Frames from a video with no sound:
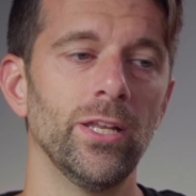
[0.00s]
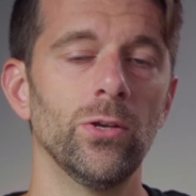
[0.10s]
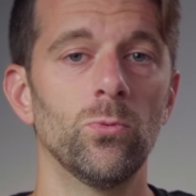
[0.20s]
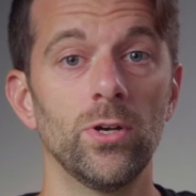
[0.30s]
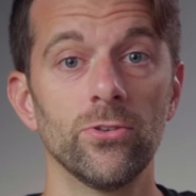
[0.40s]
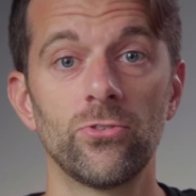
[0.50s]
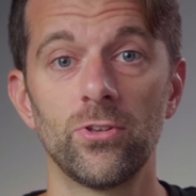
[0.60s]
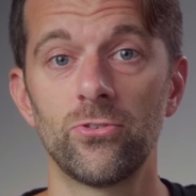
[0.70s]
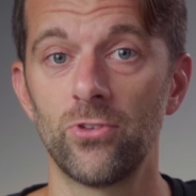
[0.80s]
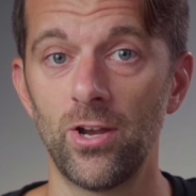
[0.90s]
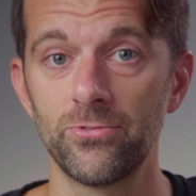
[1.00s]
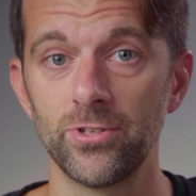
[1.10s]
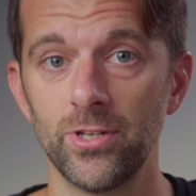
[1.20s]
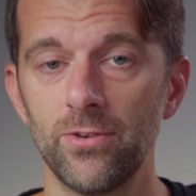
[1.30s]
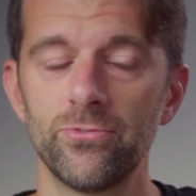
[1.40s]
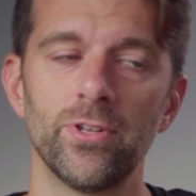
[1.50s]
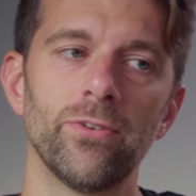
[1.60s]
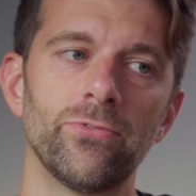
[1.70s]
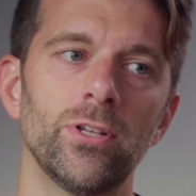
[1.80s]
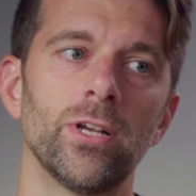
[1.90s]
and it was soft enough that I
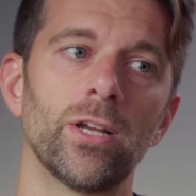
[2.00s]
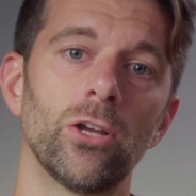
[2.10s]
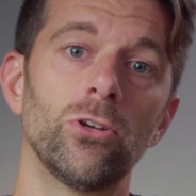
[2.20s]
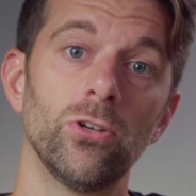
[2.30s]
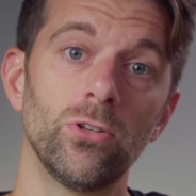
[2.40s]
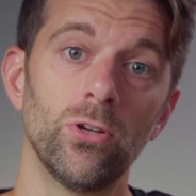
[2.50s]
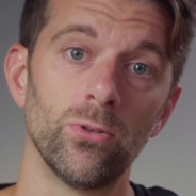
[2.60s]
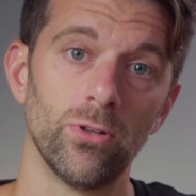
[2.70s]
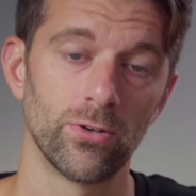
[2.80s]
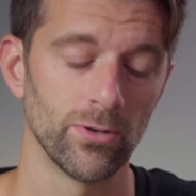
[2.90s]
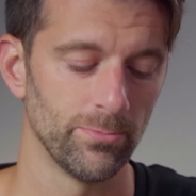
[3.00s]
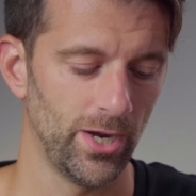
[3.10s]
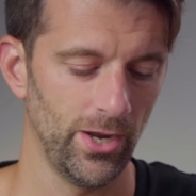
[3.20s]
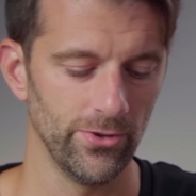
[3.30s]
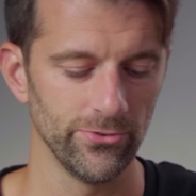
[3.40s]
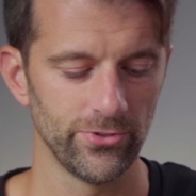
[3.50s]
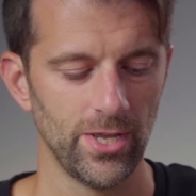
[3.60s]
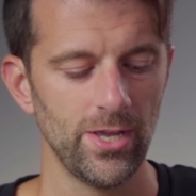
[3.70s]
felt like I could go longer miles